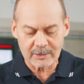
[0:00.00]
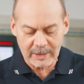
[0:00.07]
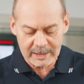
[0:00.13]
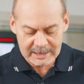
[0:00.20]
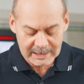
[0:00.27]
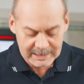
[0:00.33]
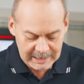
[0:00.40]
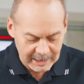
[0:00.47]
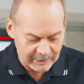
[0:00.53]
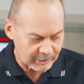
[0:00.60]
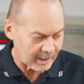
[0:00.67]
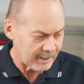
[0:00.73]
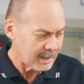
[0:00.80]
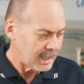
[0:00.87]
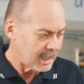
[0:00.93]
stress,
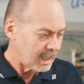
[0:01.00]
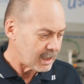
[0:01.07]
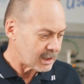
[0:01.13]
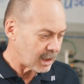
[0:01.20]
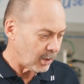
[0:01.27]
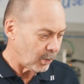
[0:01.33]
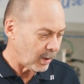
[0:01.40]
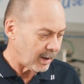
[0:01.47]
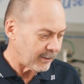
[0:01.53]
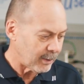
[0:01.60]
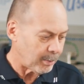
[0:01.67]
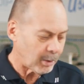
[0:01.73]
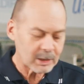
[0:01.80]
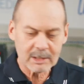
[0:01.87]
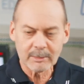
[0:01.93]
etc. So
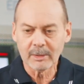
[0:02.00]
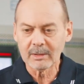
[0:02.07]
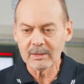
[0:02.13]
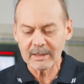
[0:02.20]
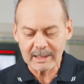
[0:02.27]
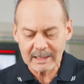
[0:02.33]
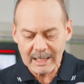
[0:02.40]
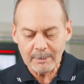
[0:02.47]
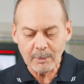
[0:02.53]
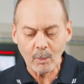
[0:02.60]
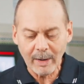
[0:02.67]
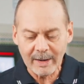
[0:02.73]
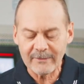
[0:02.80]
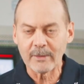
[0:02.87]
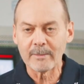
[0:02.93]
wherever possible, keep
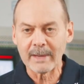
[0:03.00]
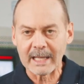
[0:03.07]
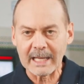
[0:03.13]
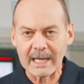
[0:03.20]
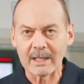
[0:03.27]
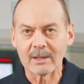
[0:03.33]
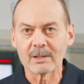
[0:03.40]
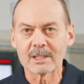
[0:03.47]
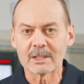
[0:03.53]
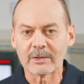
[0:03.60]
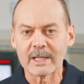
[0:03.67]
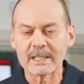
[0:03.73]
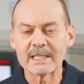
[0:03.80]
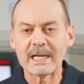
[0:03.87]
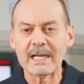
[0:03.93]
away from mechanical
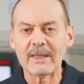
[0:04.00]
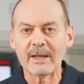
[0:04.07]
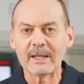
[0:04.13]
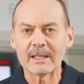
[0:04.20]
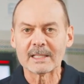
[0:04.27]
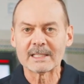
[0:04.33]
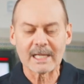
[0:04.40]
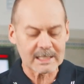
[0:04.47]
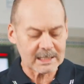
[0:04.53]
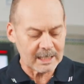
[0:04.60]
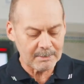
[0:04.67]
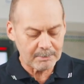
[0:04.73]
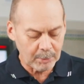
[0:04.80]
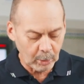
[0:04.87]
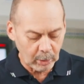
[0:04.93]
stress. Anything that's
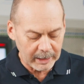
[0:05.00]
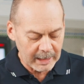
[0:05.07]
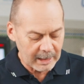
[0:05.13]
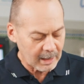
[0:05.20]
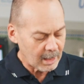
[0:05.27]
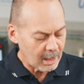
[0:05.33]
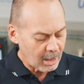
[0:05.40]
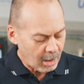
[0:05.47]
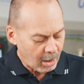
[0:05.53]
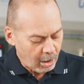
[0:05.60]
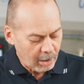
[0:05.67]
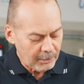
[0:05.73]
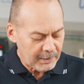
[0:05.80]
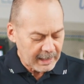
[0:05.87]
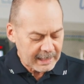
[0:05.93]
actually pulling
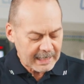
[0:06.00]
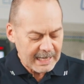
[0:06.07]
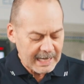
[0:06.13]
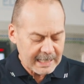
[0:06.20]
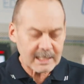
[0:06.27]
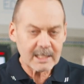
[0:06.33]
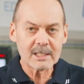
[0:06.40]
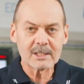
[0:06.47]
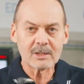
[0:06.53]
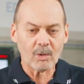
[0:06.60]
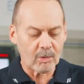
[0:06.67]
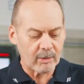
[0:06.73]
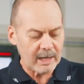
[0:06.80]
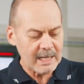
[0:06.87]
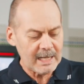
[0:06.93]
on the connectors
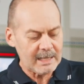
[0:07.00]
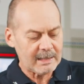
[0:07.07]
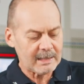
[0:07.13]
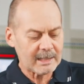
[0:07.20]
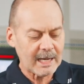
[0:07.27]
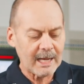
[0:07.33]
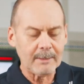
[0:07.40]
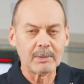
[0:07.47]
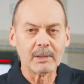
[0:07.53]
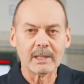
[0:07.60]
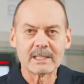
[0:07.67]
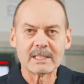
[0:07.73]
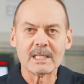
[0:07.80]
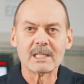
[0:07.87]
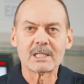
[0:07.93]
or any cable
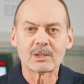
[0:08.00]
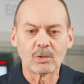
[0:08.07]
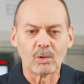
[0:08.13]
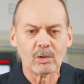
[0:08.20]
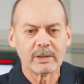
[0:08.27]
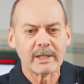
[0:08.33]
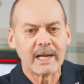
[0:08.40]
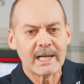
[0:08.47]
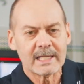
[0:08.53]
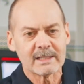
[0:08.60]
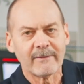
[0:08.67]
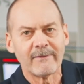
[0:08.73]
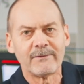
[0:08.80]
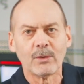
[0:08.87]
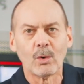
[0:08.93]
that's installed that
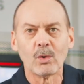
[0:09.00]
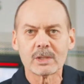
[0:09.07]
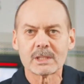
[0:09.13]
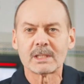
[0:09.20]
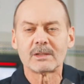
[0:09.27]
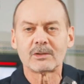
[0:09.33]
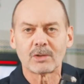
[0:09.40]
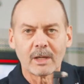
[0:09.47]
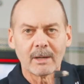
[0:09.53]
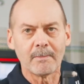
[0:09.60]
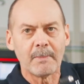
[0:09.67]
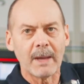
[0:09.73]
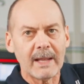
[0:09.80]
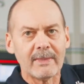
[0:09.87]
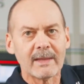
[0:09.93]
has a force trying to
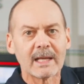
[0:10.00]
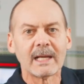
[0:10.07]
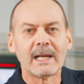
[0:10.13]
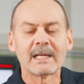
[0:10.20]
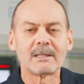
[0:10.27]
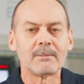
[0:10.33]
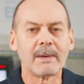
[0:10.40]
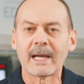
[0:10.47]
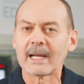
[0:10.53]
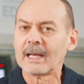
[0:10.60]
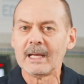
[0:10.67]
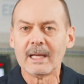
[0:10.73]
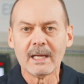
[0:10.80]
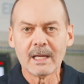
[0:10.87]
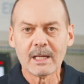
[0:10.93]
bend the connector back,
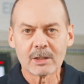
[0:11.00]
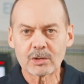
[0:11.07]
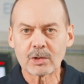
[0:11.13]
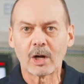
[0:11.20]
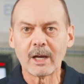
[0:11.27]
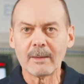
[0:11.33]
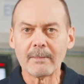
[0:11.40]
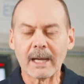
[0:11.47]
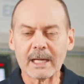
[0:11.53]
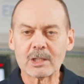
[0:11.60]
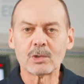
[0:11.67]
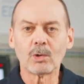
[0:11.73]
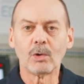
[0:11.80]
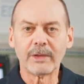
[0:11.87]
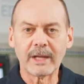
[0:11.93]
try and make
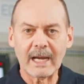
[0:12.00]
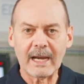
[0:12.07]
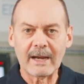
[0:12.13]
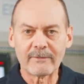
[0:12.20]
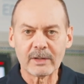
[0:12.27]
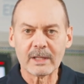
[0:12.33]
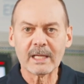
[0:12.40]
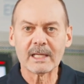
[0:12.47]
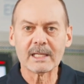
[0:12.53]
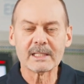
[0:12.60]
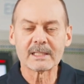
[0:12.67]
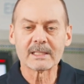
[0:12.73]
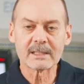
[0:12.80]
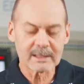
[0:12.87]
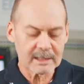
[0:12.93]
sure that everything
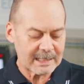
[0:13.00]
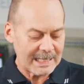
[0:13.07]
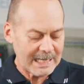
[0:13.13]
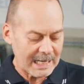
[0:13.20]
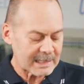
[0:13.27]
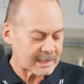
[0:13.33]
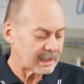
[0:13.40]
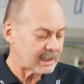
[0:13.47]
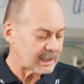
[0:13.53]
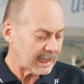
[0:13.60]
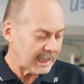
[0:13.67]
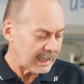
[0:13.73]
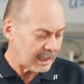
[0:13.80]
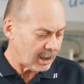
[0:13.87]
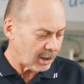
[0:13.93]
is connected
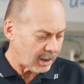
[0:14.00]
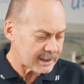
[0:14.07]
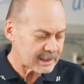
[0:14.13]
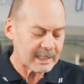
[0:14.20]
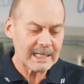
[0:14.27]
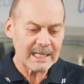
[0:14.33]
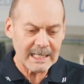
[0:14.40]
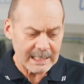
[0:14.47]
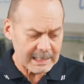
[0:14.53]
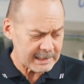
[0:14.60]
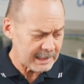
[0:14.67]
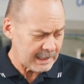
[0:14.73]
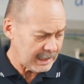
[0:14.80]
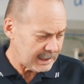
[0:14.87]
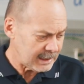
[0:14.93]
in a nice and
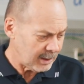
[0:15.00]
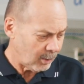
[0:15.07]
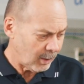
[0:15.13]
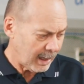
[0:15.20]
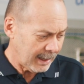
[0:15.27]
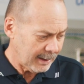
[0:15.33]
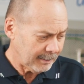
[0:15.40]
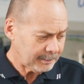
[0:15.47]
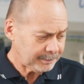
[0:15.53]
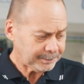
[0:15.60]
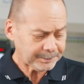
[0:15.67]
easy way.